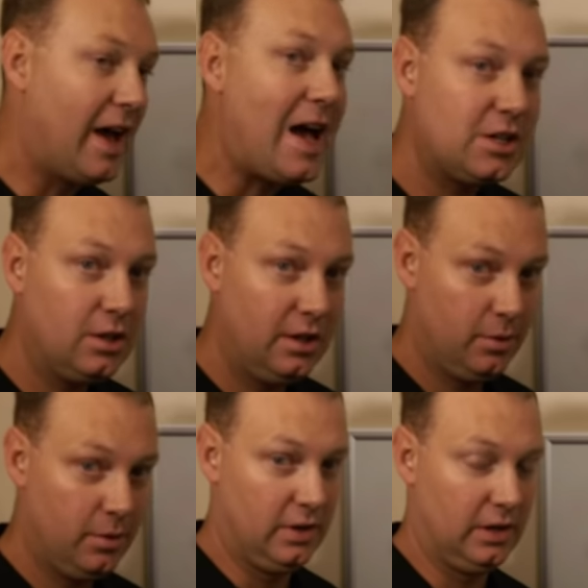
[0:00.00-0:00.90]

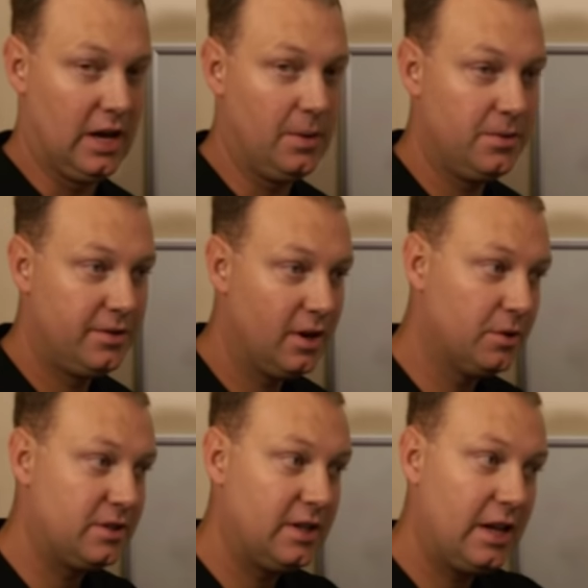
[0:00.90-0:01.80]
Actually moving, not what the
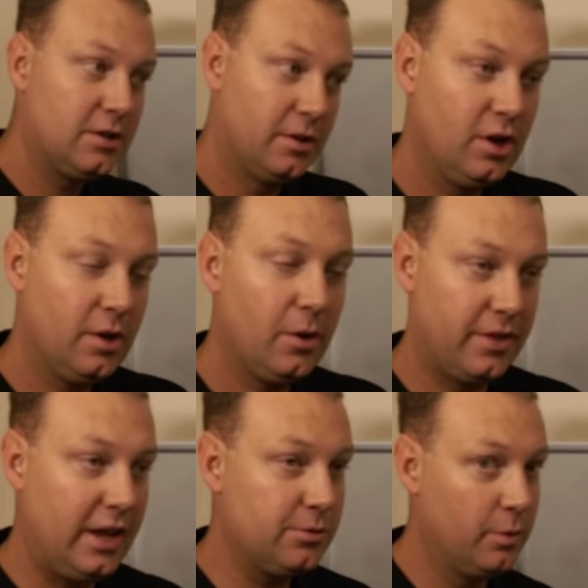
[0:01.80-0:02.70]
turbo says. The turbo
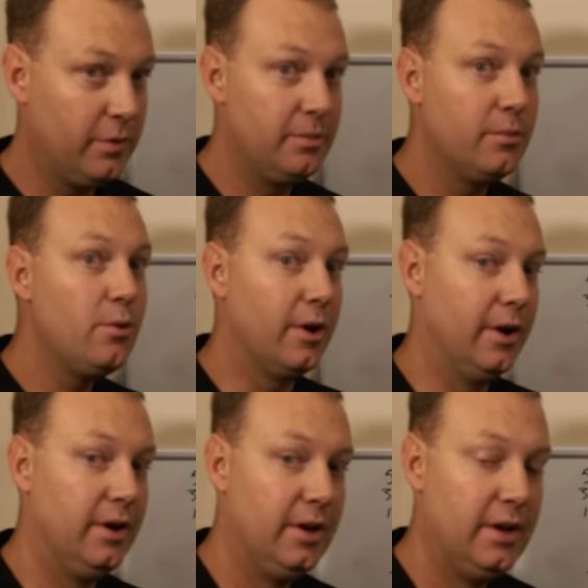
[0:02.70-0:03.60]
thinks we're moving
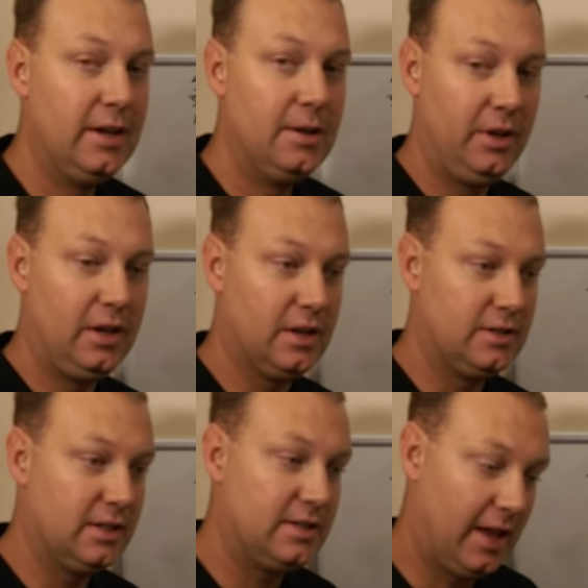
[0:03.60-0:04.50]
more
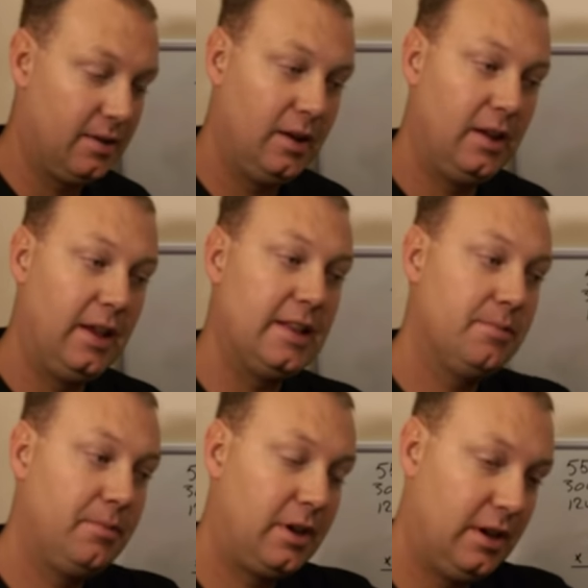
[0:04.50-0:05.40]
because it's at
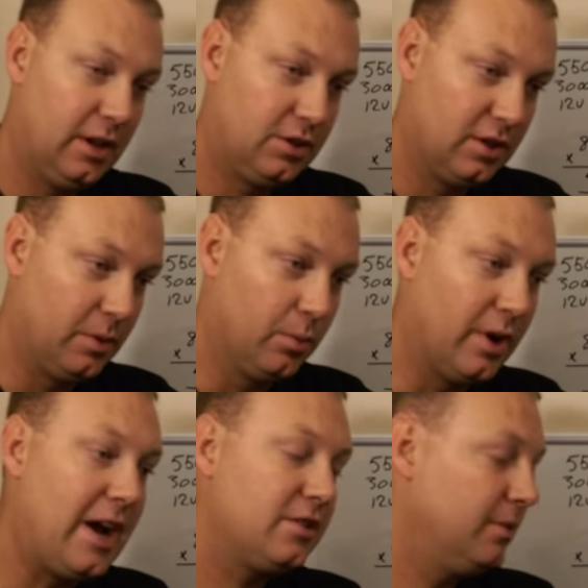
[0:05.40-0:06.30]
its conditions, but
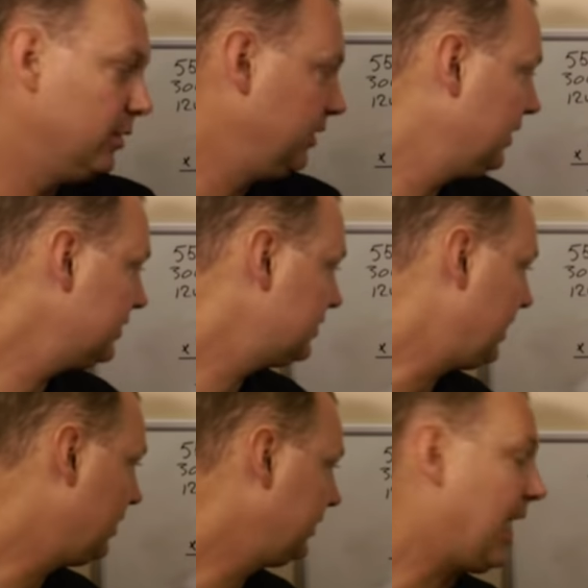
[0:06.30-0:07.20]
we're actually moving this
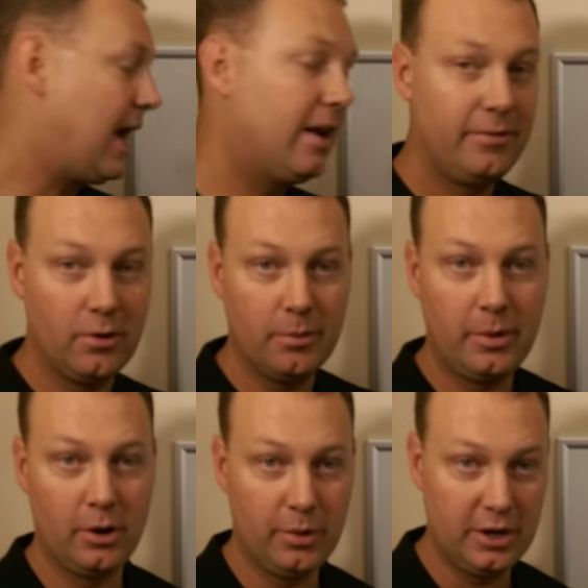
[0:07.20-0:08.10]
amount at a
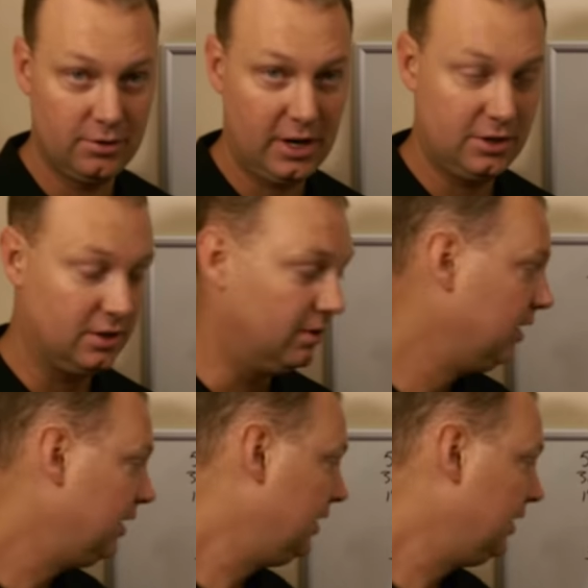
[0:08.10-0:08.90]
4.0 pressure ratio.